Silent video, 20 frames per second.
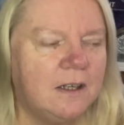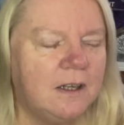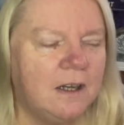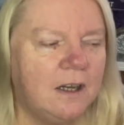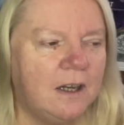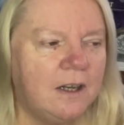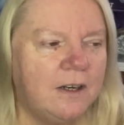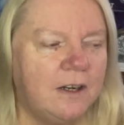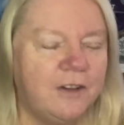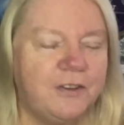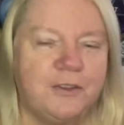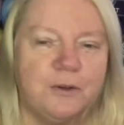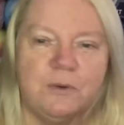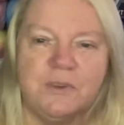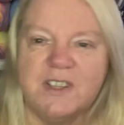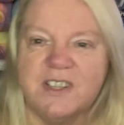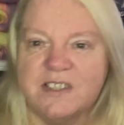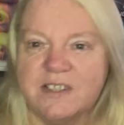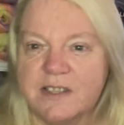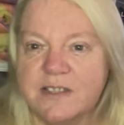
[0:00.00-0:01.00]
I thought
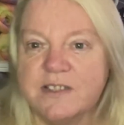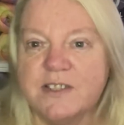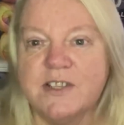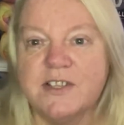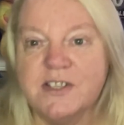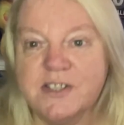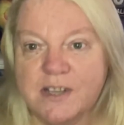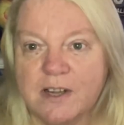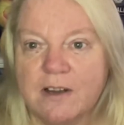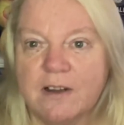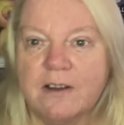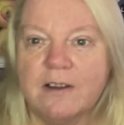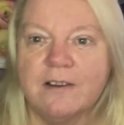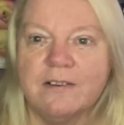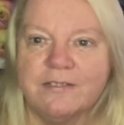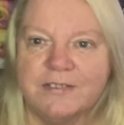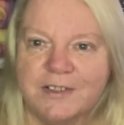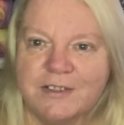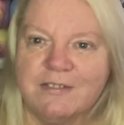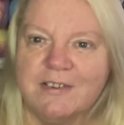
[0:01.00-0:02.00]
this is the start
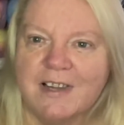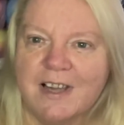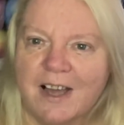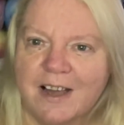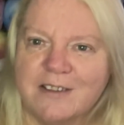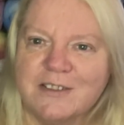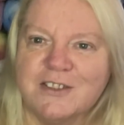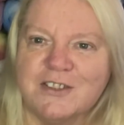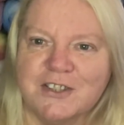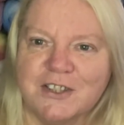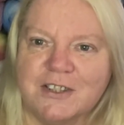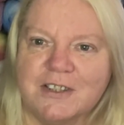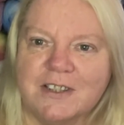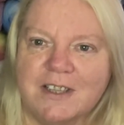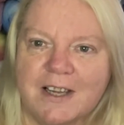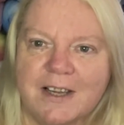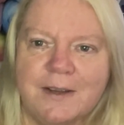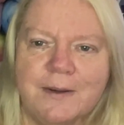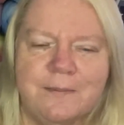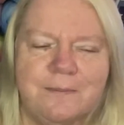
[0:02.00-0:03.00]
of the reaction,
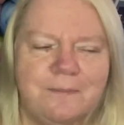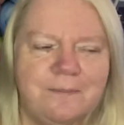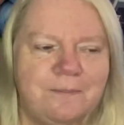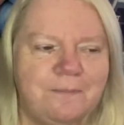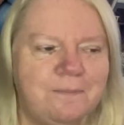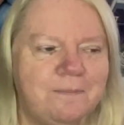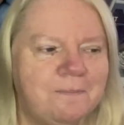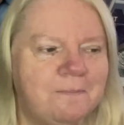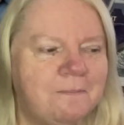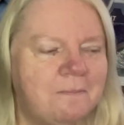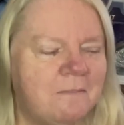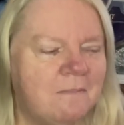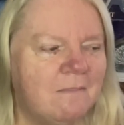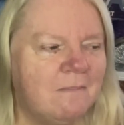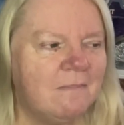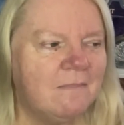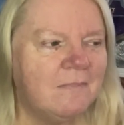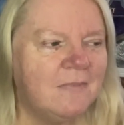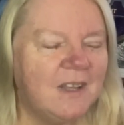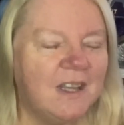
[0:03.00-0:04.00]
yeah?
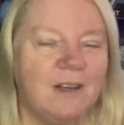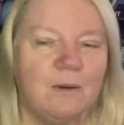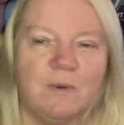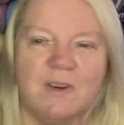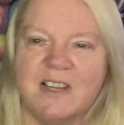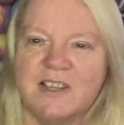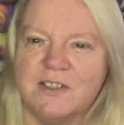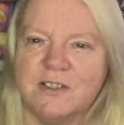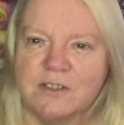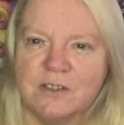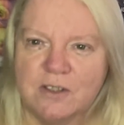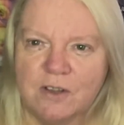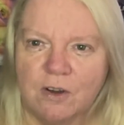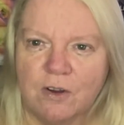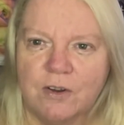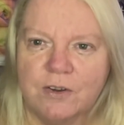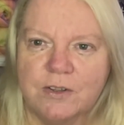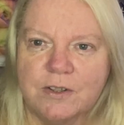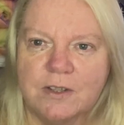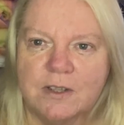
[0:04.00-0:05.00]
Well, it's
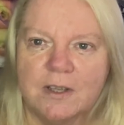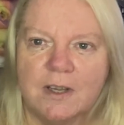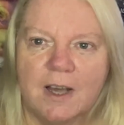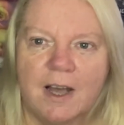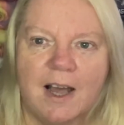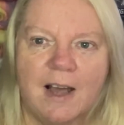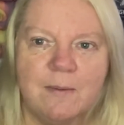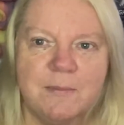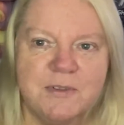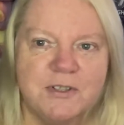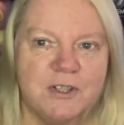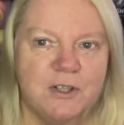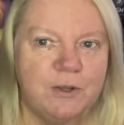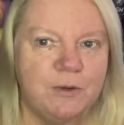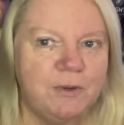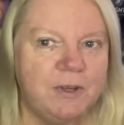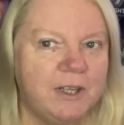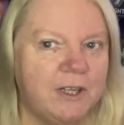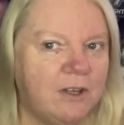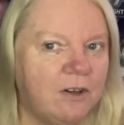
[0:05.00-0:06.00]
gone.
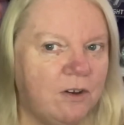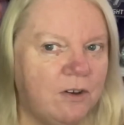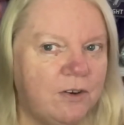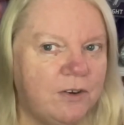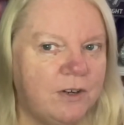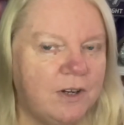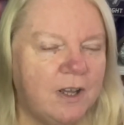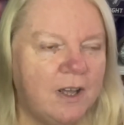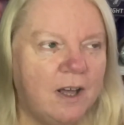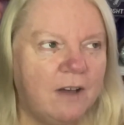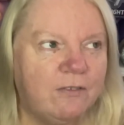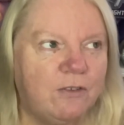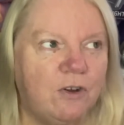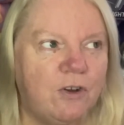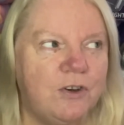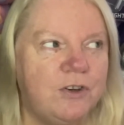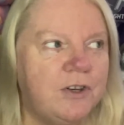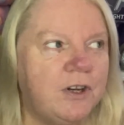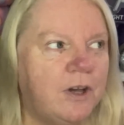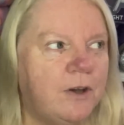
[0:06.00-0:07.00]
Absolutely gone. I've
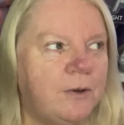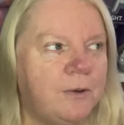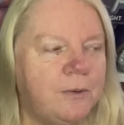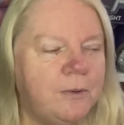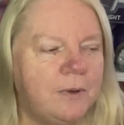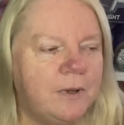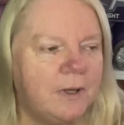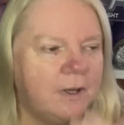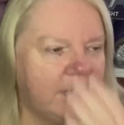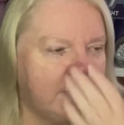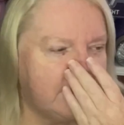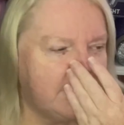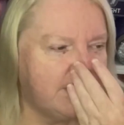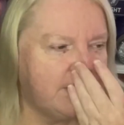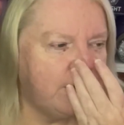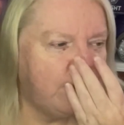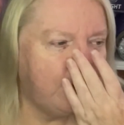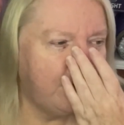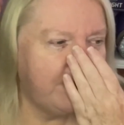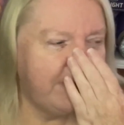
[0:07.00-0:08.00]
got no
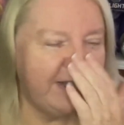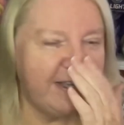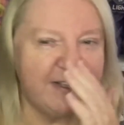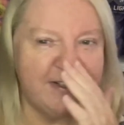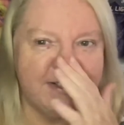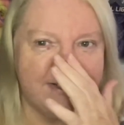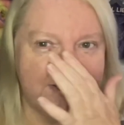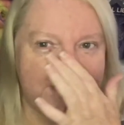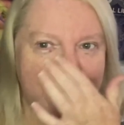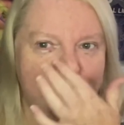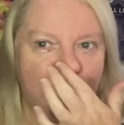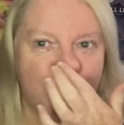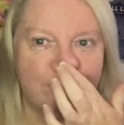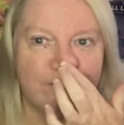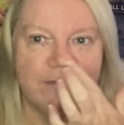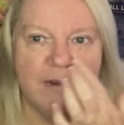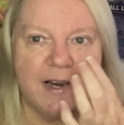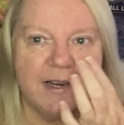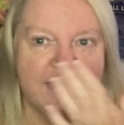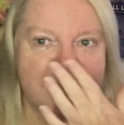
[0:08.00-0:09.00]
soreness, no
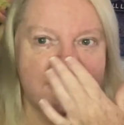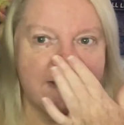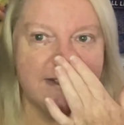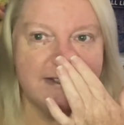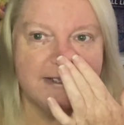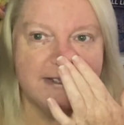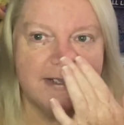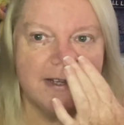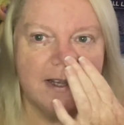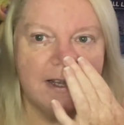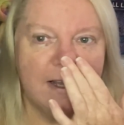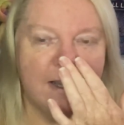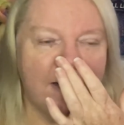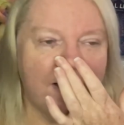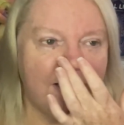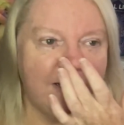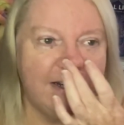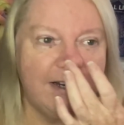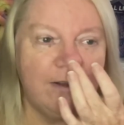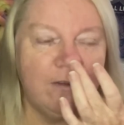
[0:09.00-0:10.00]
redness,
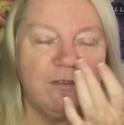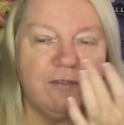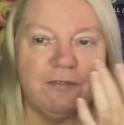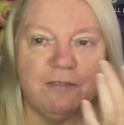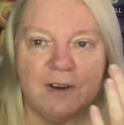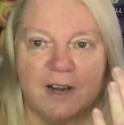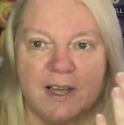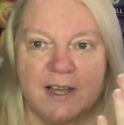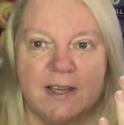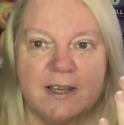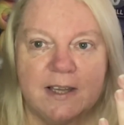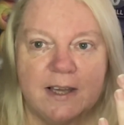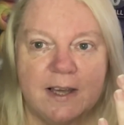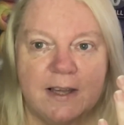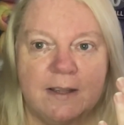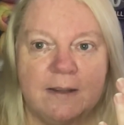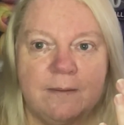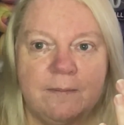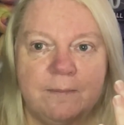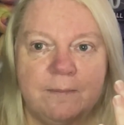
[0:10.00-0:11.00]
a little flaking.